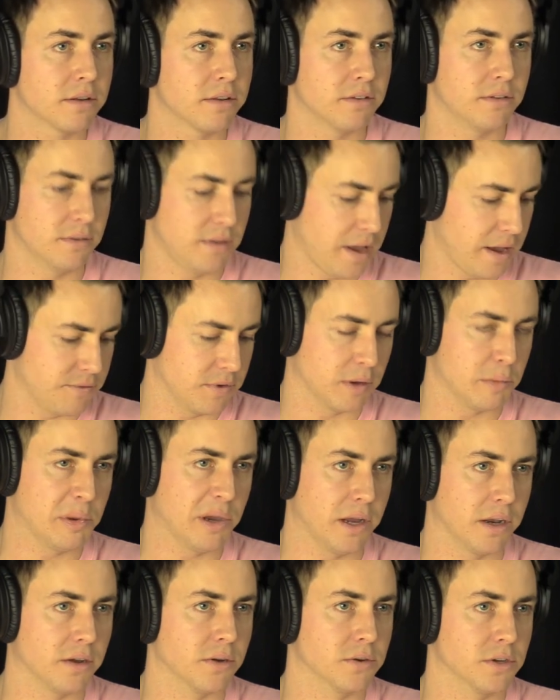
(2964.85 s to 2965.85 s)
because having a
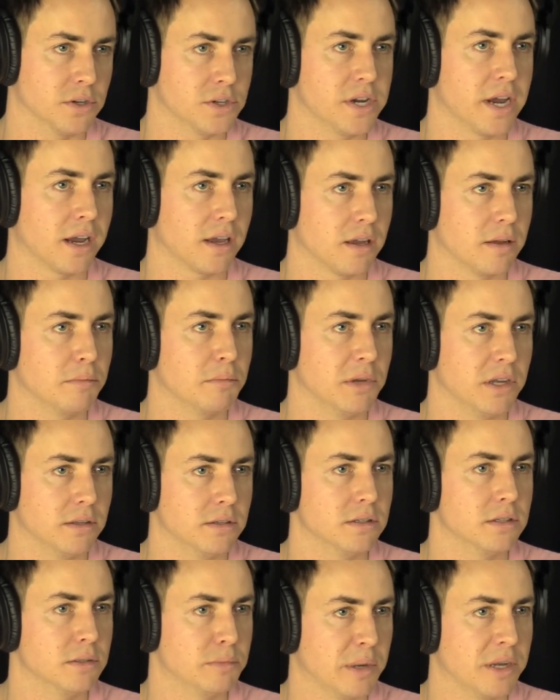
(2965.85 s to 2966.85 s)
Patagonia jacket
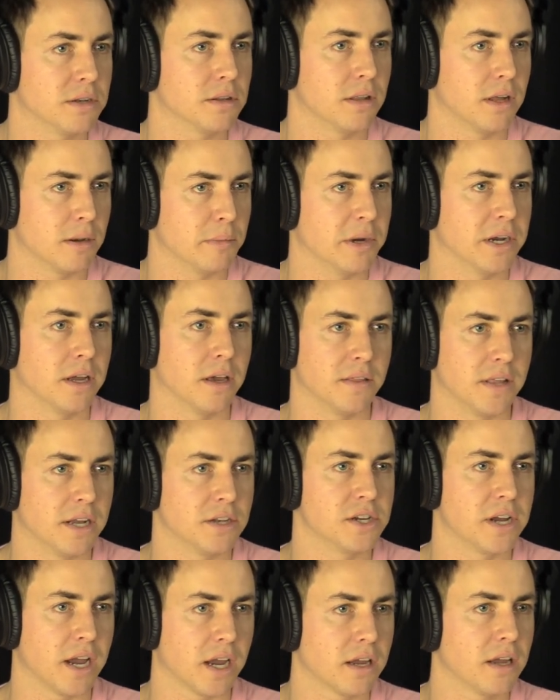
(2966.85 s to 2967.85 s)
means you spent a lot of money on
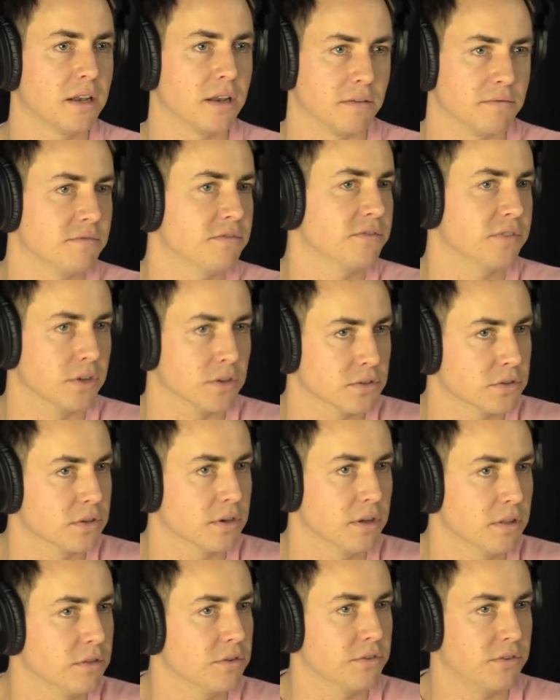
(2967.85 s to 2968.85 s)
that jacket. Sure. And it feels
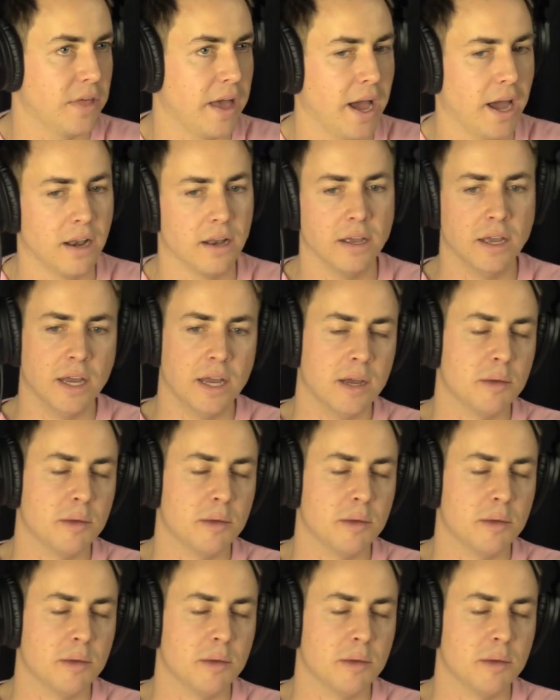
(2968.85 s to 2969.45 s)
yeah. good. There's that.